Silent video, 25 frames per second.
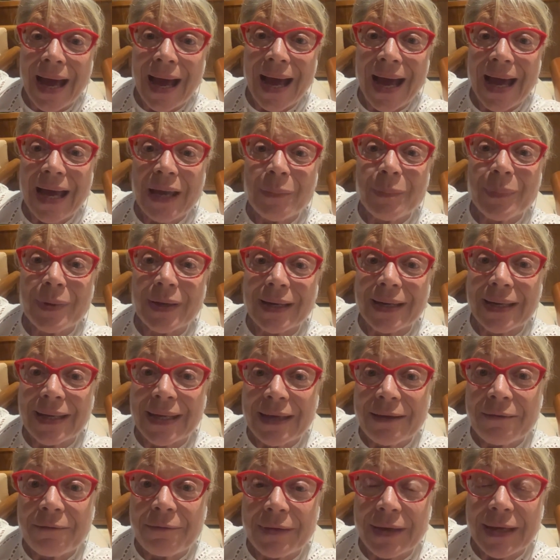I
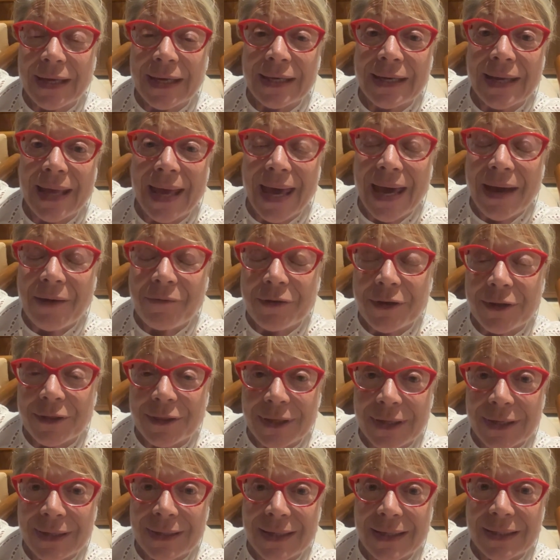believe in
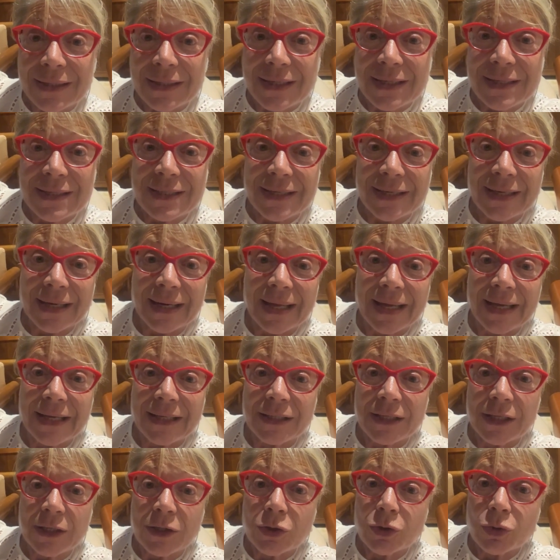everything that is
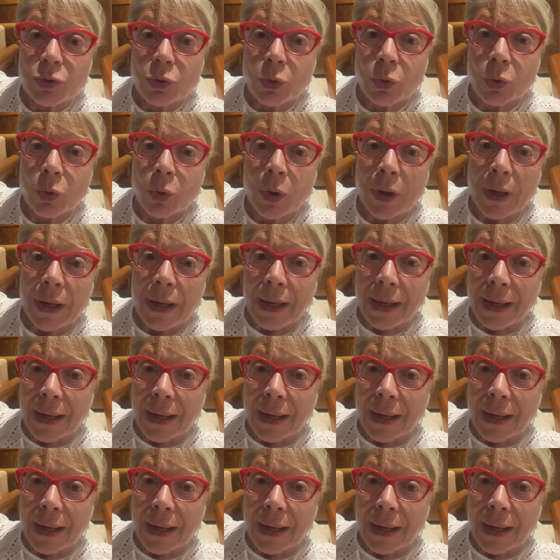related to